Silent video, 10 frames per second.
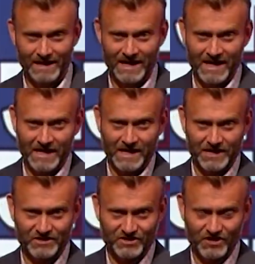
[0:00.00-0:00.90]
League.
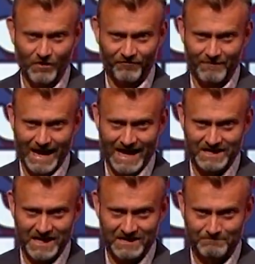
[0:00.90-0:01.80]
It's tough, man.
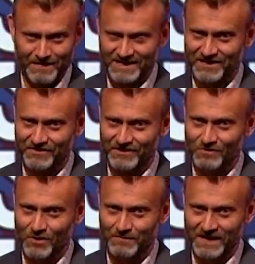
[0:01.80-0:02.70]
It's better than
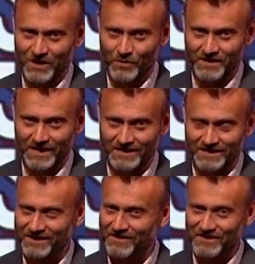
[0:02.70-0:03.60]
Rugby Union
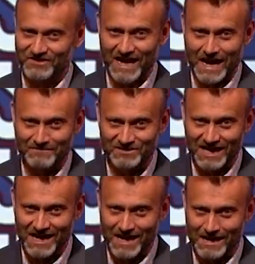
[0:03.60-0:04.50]
and at the same
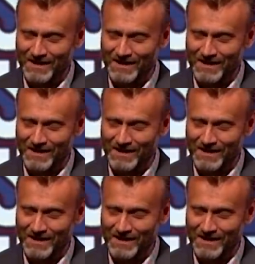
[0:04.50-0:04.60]
time,